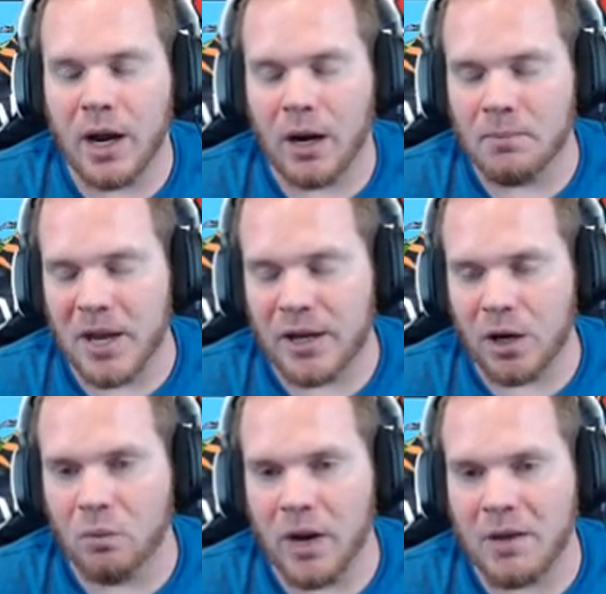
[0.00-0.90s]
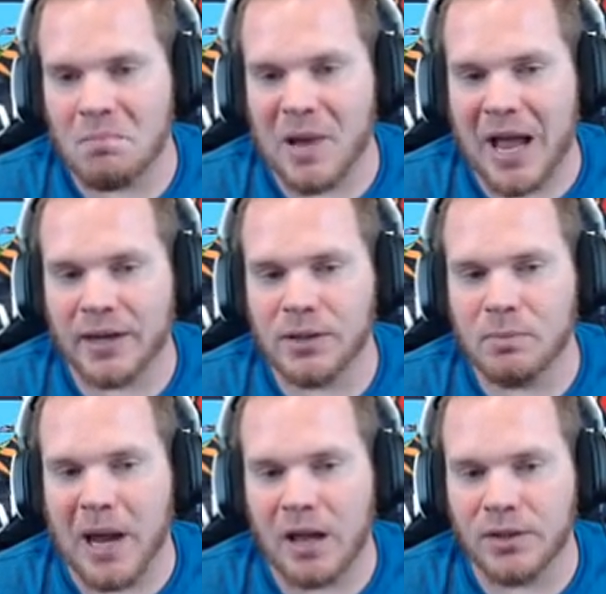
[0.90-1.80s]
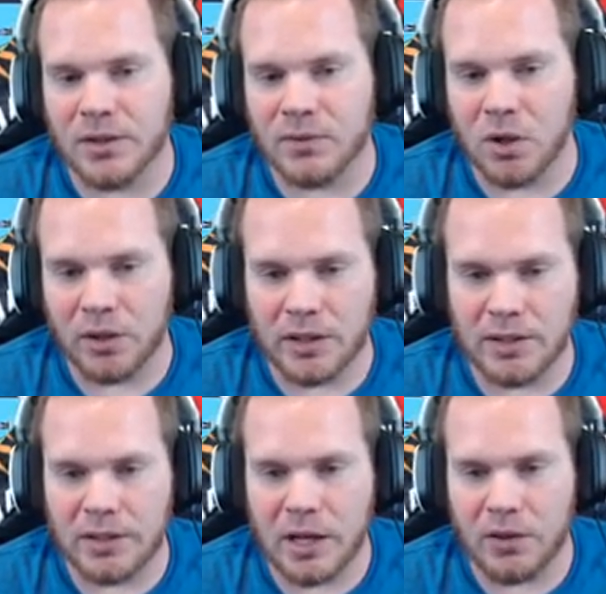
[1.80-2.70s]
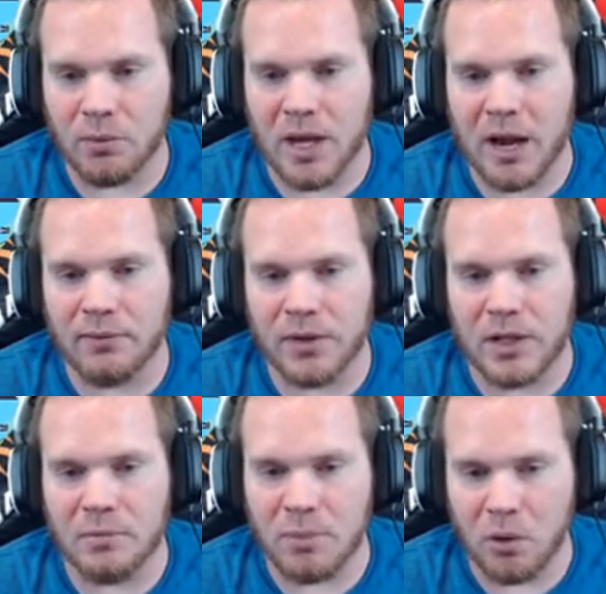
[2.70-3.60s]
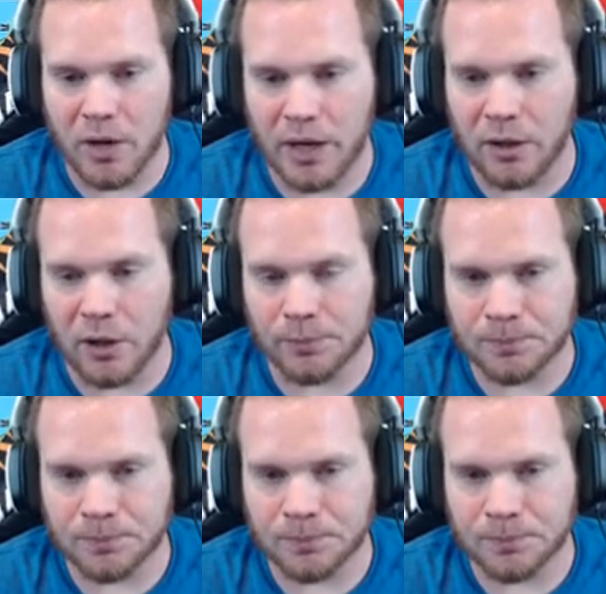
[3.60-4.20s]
and make our way back to Palace of Darkness now that we have the bow and arrow.